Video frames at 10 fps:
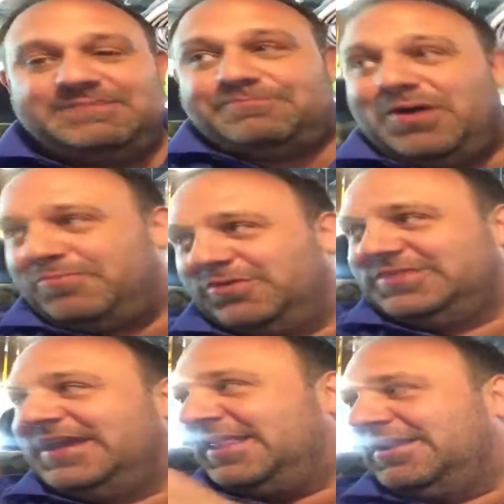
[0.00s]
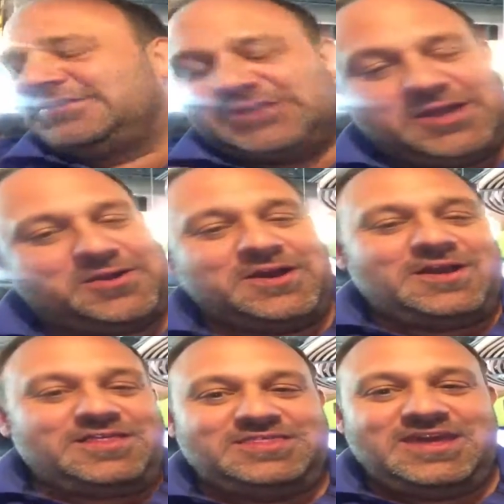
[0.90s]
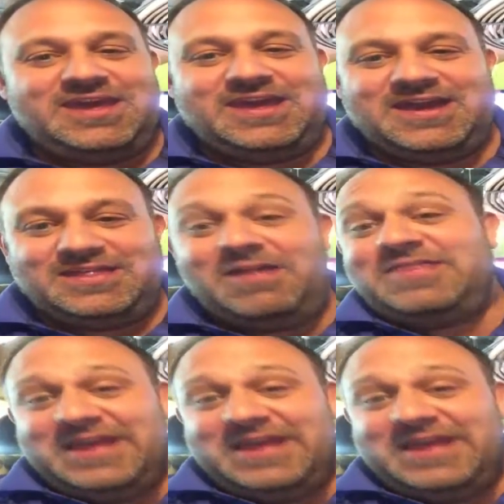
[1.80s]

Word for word: One more thing and I'll let you go. Yeah. The other